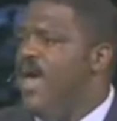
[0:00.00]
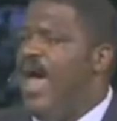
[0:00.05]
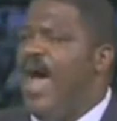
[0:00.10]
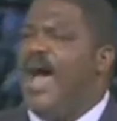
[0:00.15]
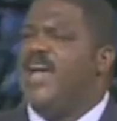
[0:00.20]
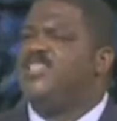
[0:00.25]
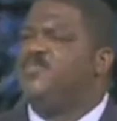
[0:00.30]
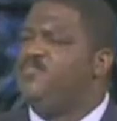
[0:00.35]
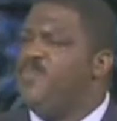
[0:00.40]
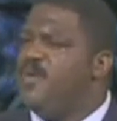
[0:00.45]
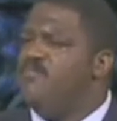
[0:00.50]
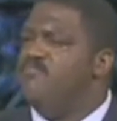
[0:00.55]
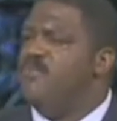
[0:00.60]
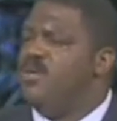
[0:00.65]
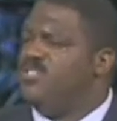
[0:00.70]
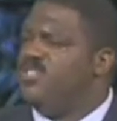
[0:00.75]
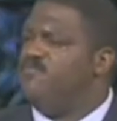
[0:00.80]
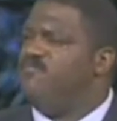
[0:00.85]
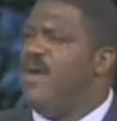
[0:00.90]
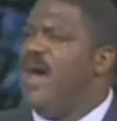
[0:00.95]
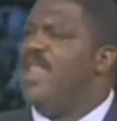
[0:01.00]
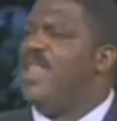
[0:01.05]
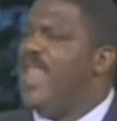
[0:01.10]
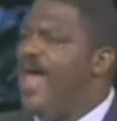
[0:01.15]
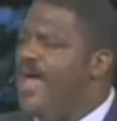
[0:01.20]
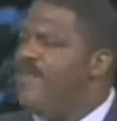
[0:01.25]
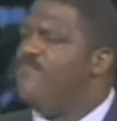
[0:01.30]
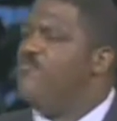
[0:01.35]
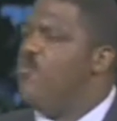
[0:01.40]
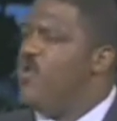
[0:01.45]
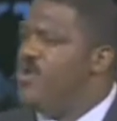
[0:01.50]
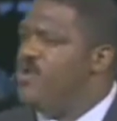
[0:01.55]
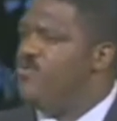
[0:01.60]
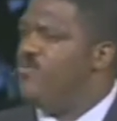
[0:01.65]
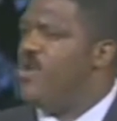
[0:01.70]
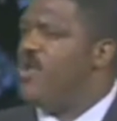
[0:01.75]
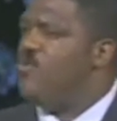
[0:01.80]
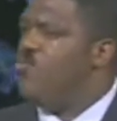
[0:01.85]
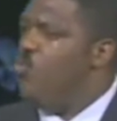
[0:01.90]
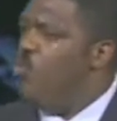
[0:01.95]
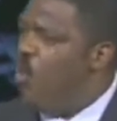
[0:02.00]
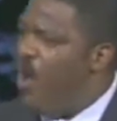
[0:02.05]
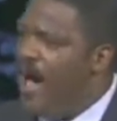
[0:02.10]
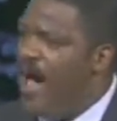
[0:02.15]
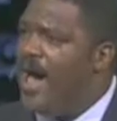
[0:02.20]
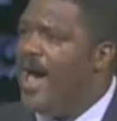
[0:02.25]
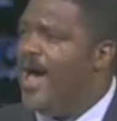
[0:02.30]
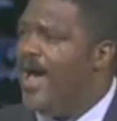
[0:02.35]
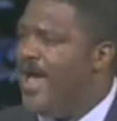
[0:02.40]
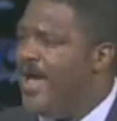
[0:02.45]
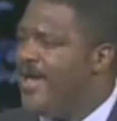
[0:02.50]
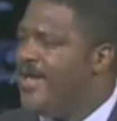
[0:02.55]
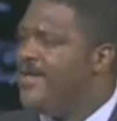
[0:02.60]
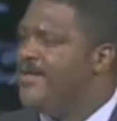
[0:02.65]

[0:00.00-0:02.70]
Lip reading: I spent much of my life wondering why.